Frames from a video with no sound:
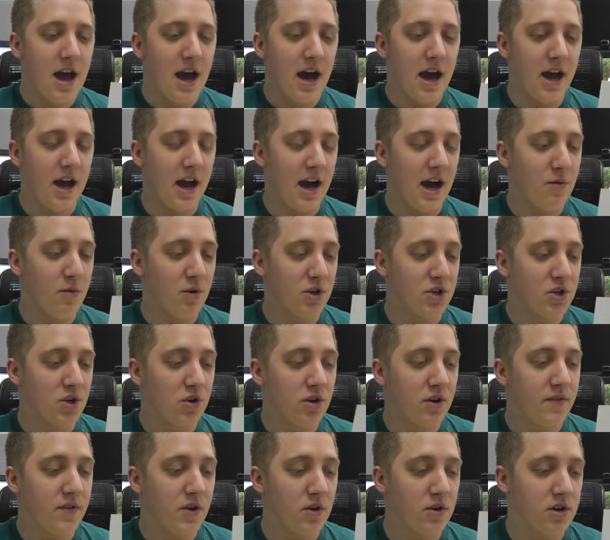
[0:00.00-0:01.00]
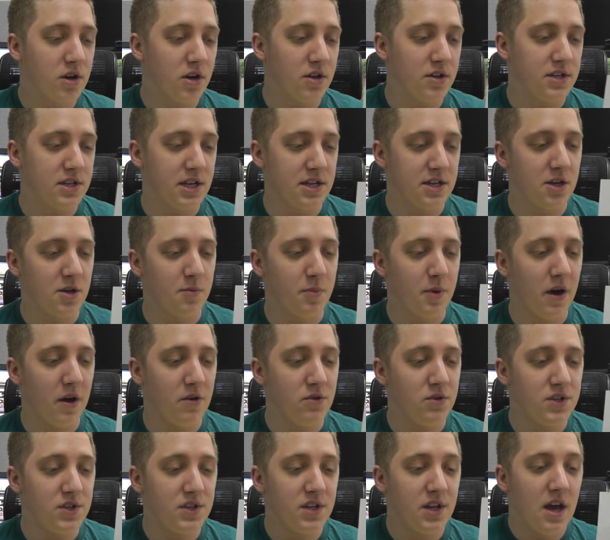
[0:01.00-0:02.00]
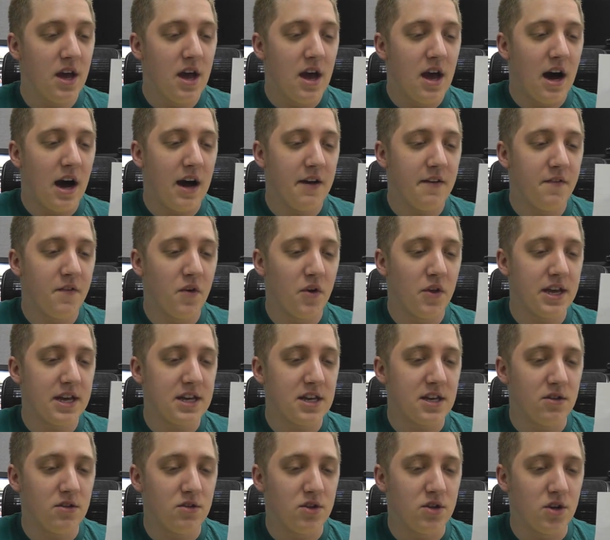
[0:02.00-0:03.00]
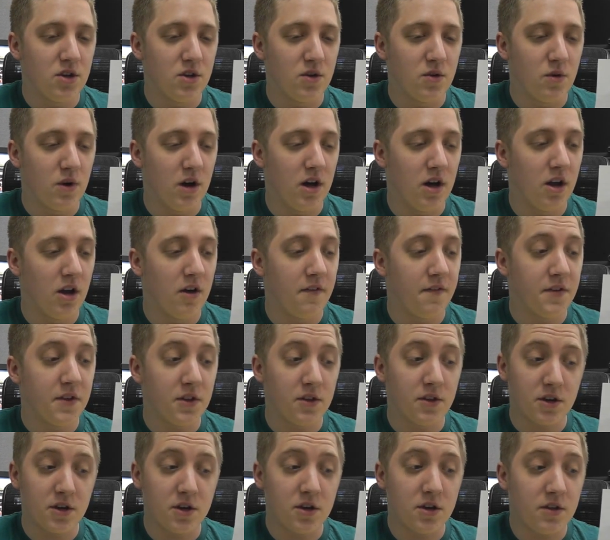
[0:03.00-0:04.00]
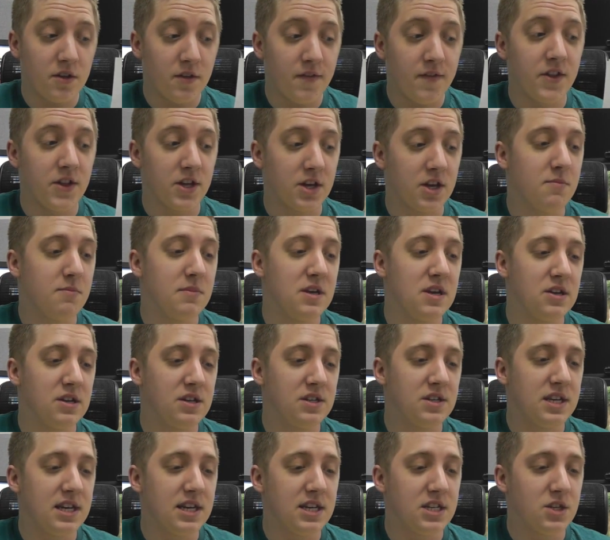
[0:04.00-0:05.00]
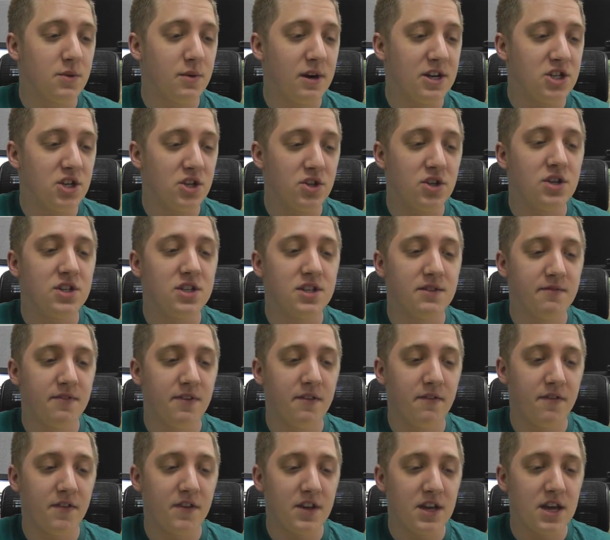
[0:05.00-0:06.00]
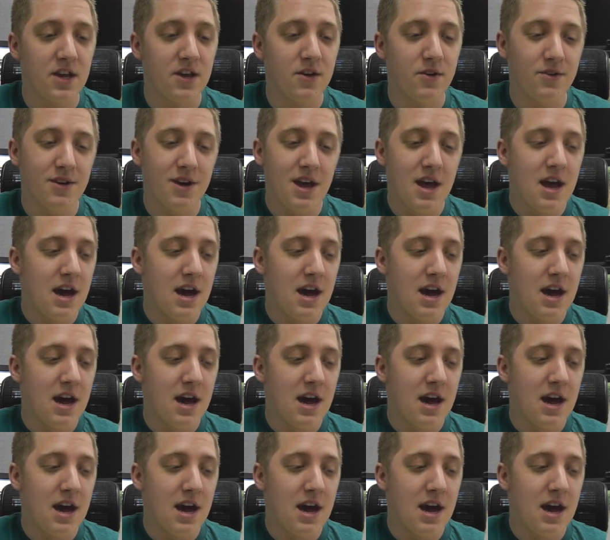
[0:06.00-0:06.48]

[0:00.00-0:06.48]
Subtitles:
I watch all of your content you post. I thought that you'd do a lot for the community, so I should do something for you.